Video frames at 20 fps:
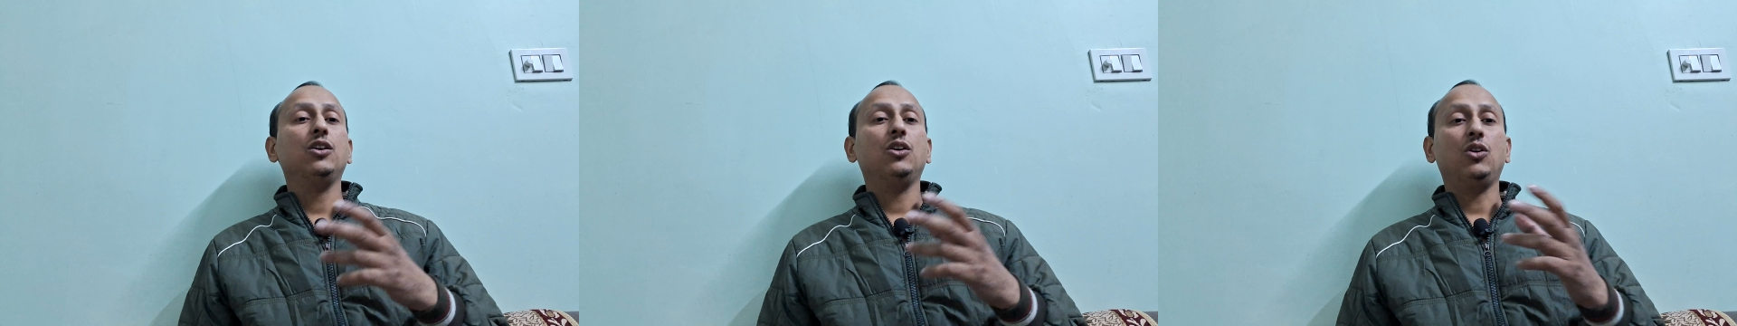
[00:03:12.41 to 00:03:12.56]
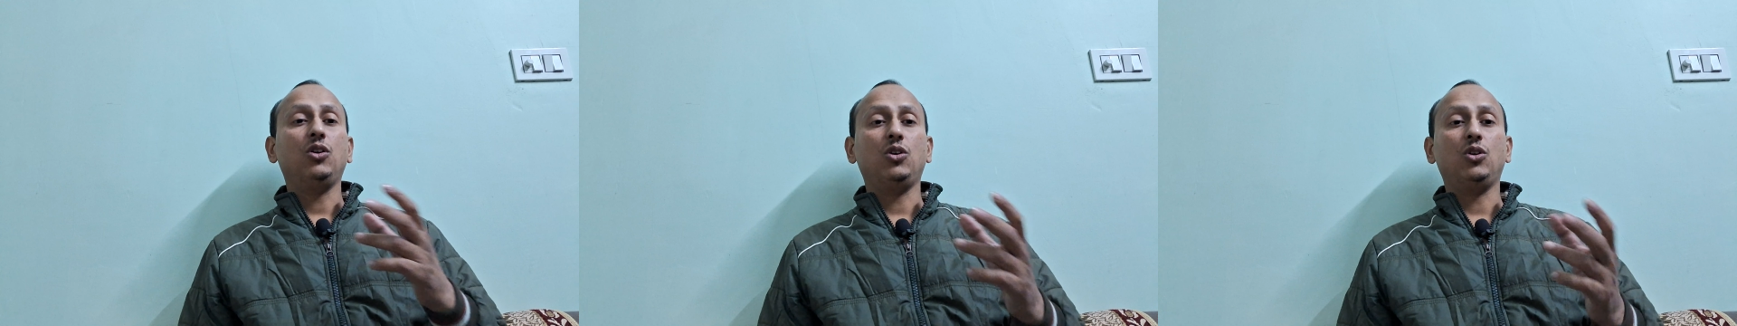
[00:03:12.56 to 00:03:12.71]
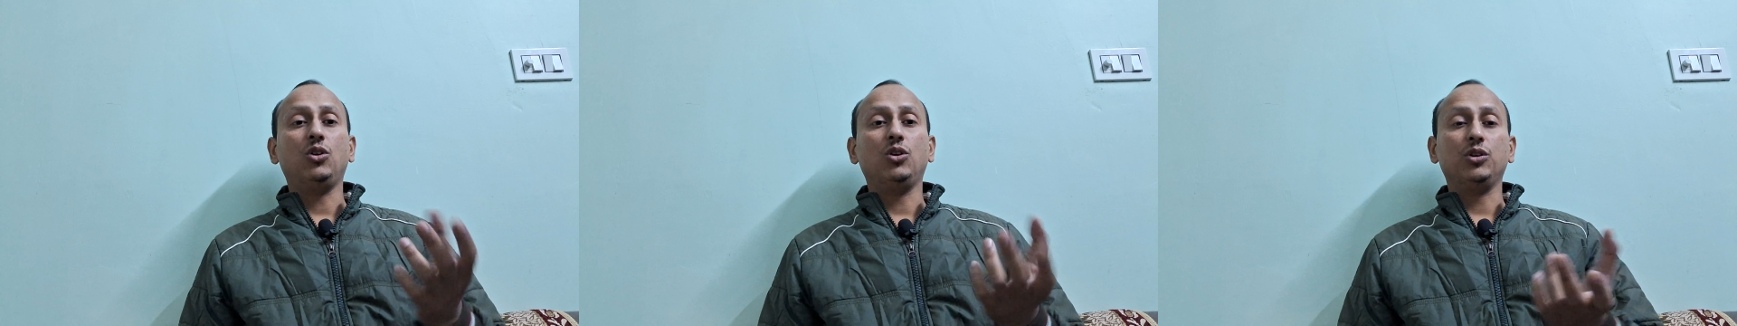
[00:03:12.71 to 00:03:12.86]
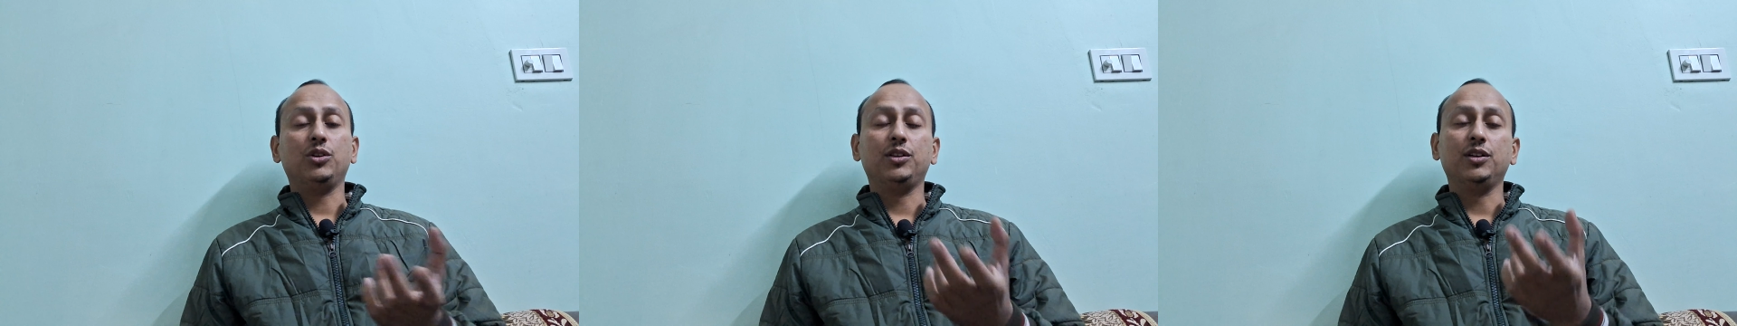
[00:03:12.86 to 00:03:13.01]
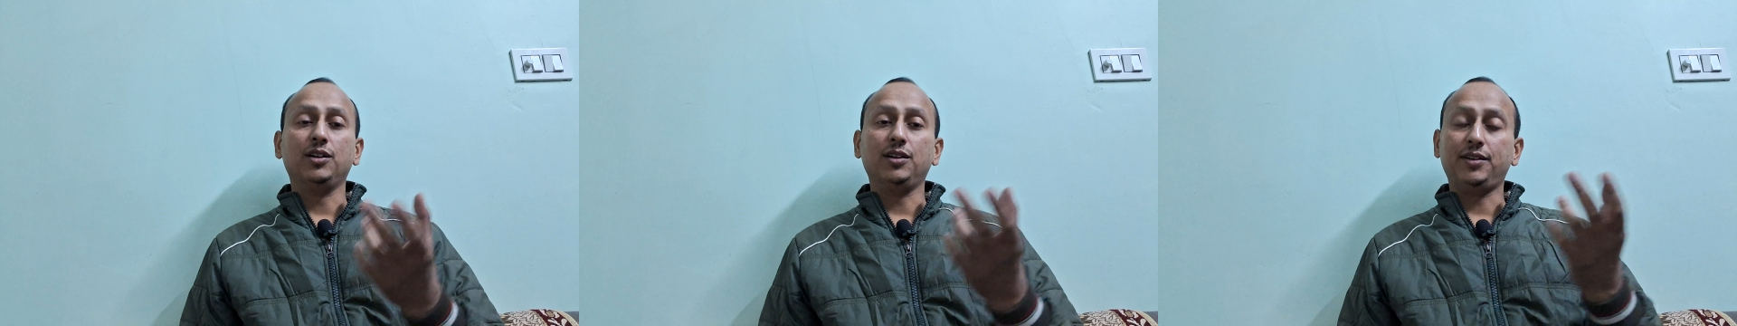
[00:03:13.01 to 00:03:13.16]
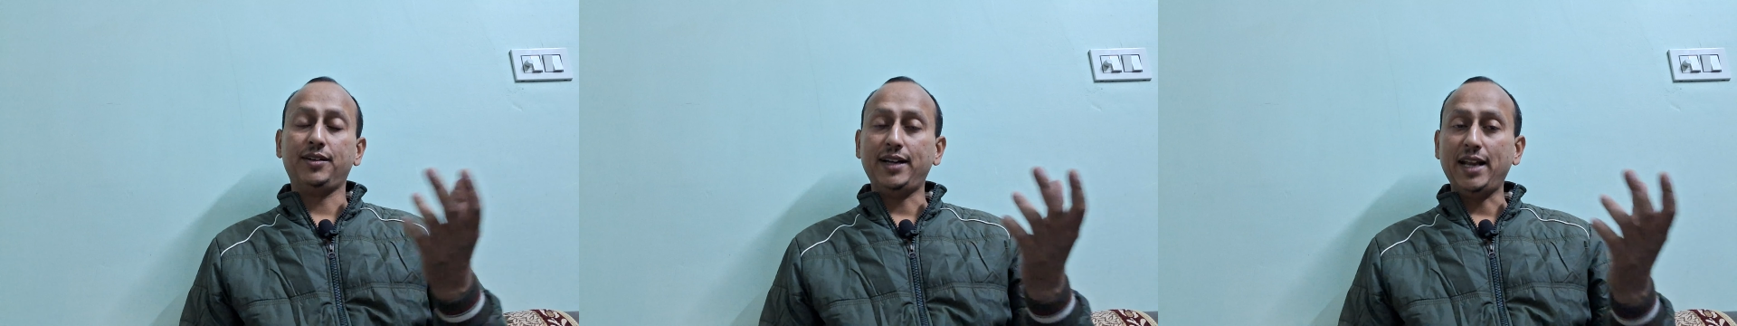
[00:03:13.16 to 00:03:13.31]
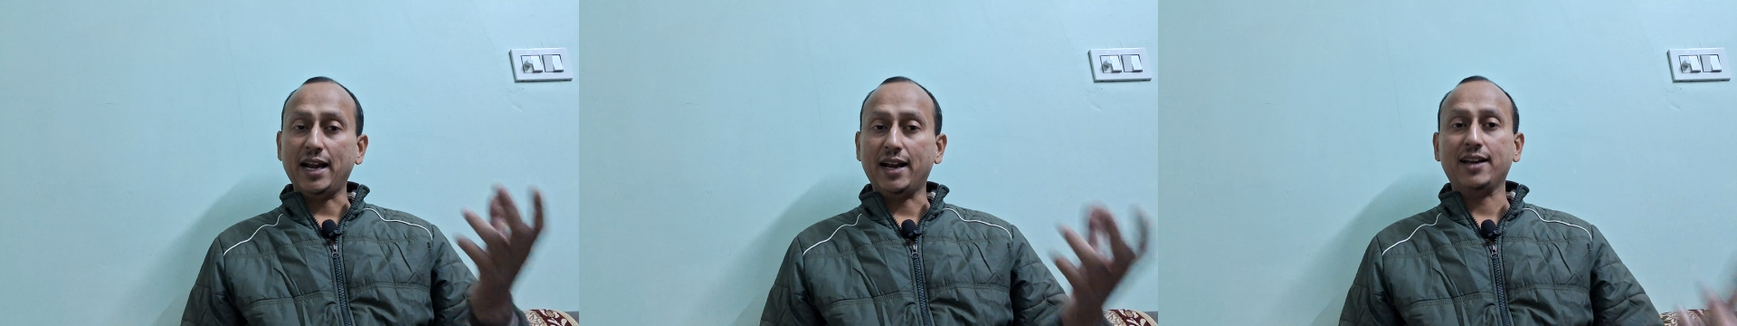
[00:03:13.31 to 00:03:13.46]
or the
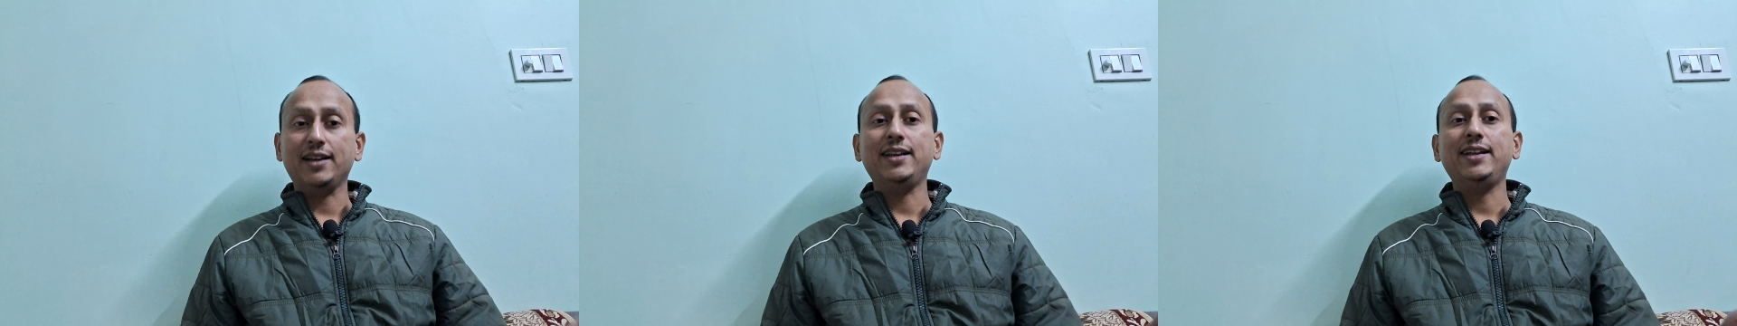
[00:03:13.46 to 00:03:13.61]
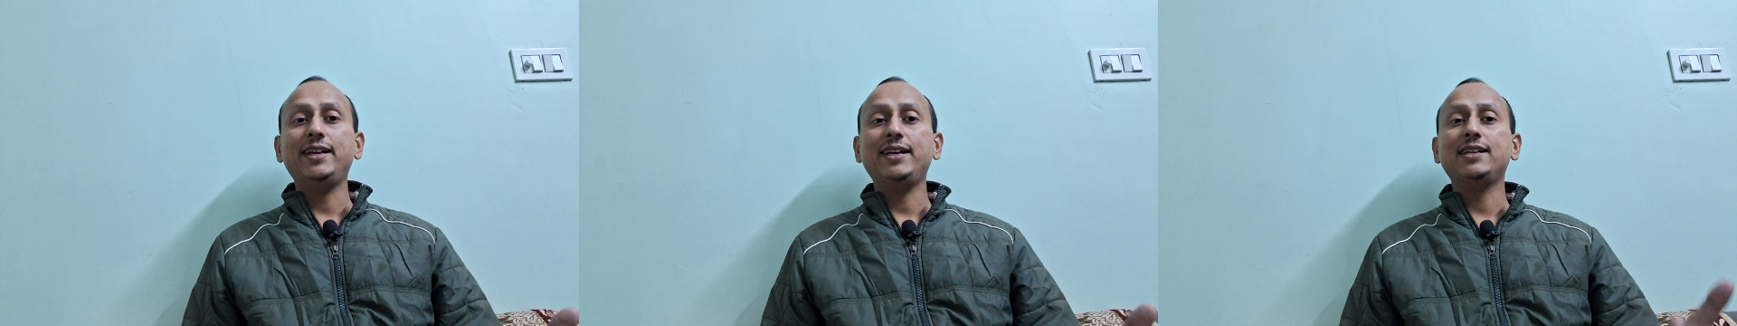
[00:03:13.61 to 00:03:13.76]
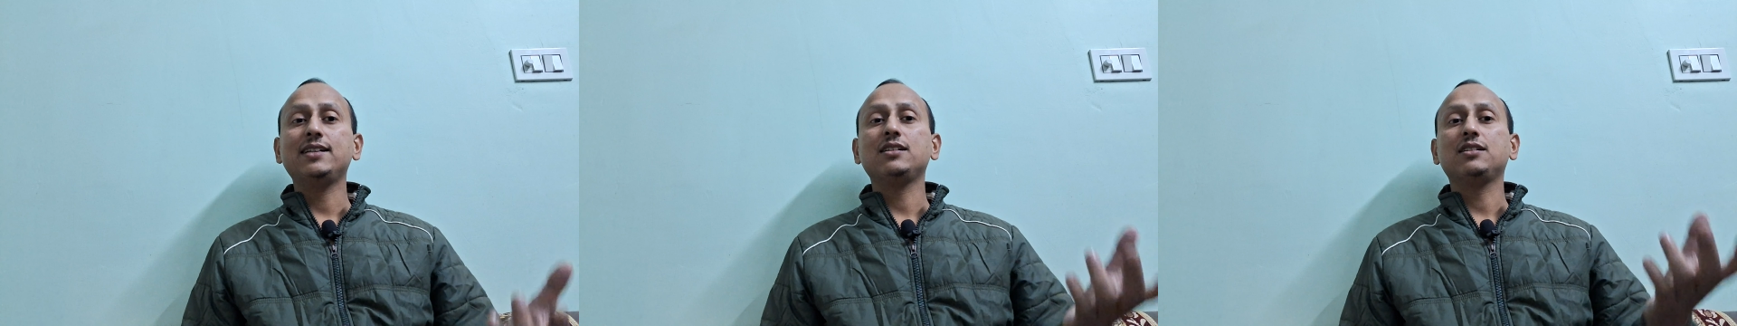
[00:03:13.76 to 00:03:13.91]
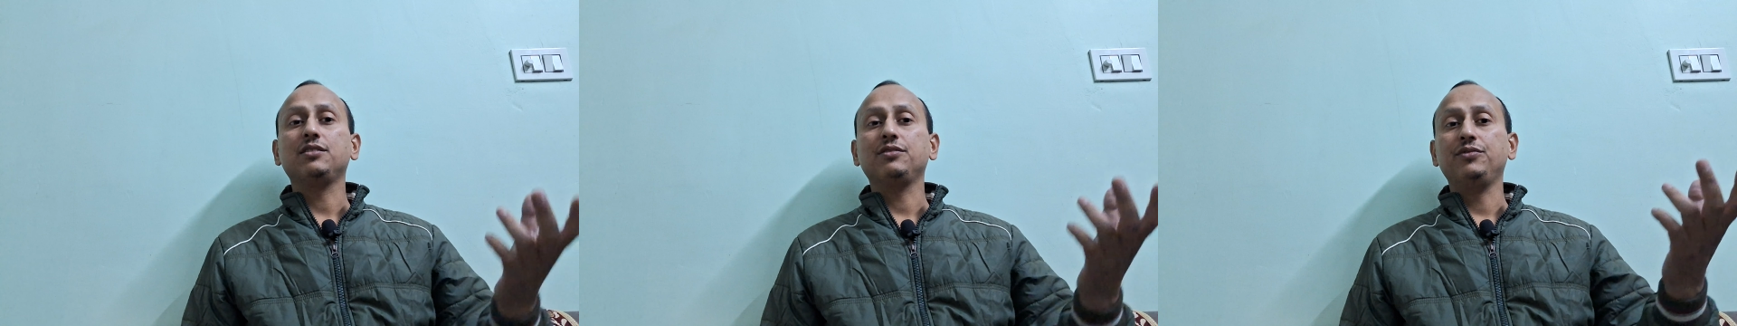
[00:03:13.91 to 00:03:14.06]
techniques